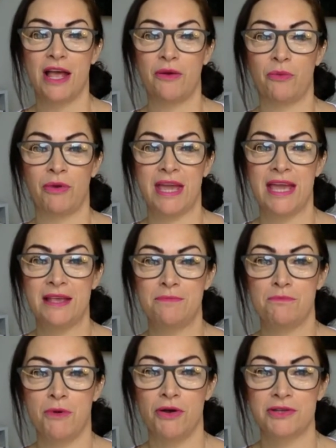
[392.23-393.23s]
we
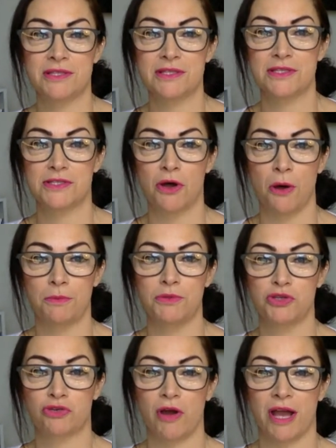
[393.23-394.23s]
must stop
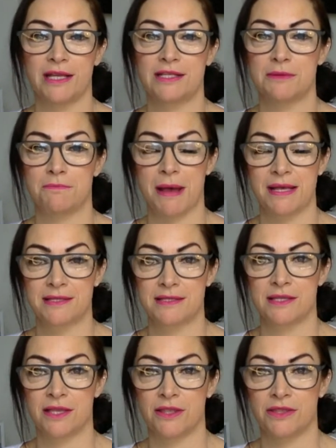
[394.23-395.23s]
trying to
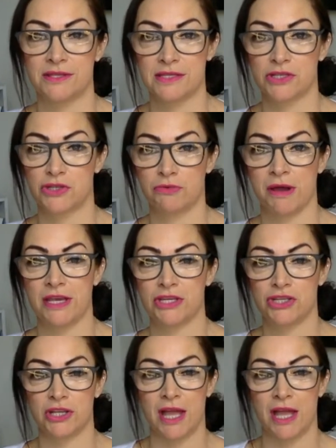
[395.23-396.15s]
master the situation,